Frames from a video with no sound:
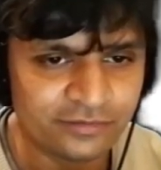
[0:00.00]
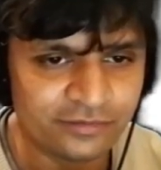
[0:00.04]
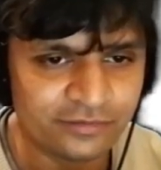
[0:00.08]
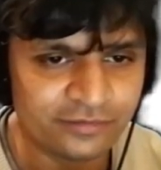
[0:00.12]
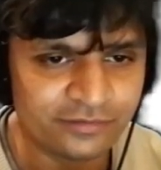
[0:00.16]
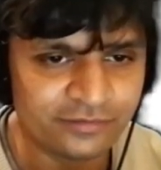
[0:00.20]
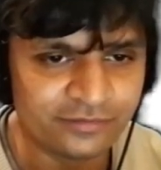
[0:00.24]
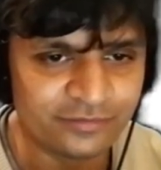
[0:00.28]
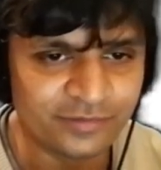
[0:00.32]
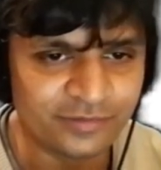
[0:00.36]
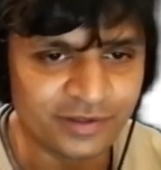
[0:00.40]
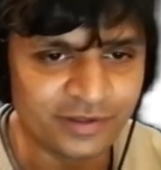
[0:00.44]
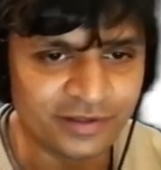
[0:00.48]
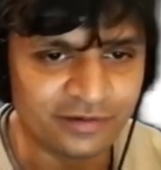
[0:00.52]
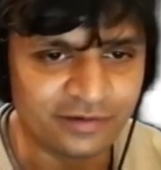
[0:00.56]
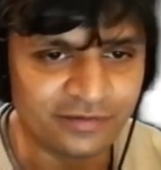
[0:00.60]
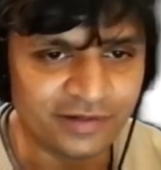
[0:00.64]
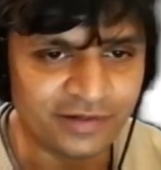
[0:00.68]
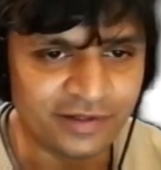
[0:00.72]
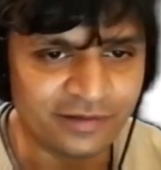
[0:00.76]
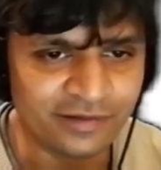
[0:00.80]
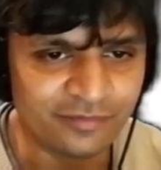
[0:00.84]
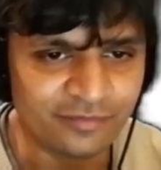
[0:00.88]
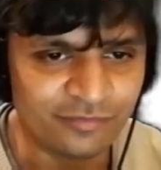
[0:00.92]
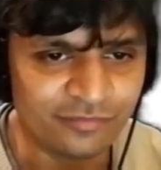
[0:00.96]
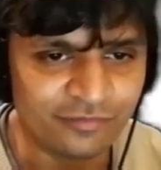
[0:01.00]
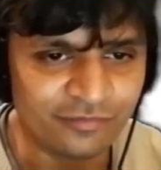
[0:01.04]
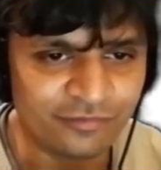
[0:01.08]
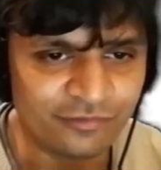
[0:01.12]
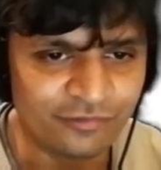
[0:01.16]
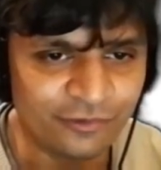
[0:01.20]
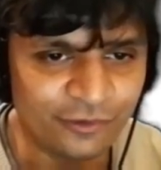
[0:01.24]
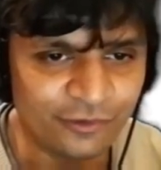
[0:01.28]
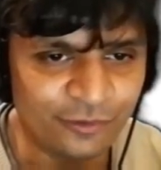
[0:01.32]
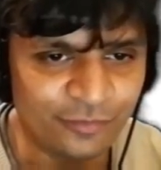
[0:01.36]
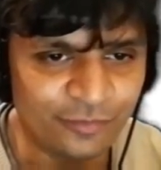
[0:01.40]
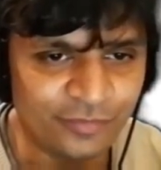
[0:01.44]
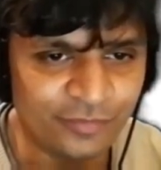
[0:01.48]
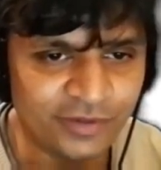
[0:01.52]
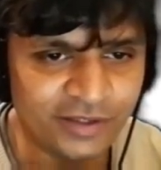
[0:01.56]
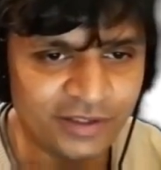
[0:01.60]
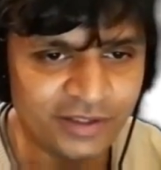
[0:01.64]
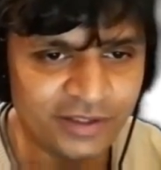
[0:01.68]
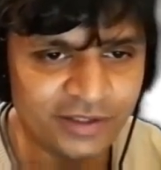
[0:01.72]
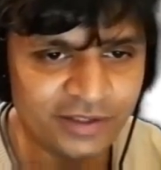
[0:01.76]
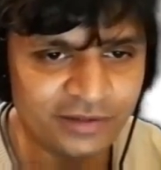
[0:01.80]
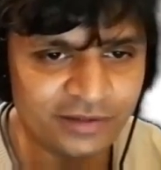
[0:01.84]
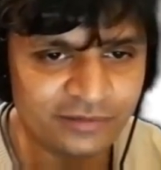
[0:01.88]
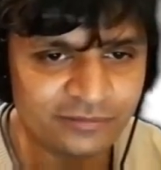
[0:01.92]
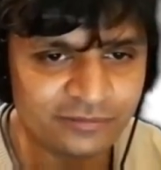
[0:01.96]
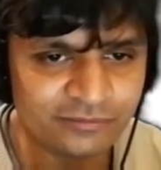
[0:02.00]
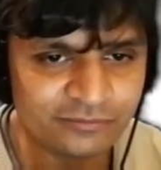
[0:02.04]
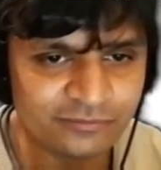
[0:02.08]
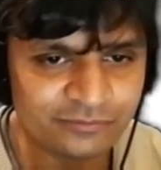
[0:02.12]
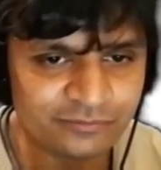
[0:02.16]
let's make a random for loop there,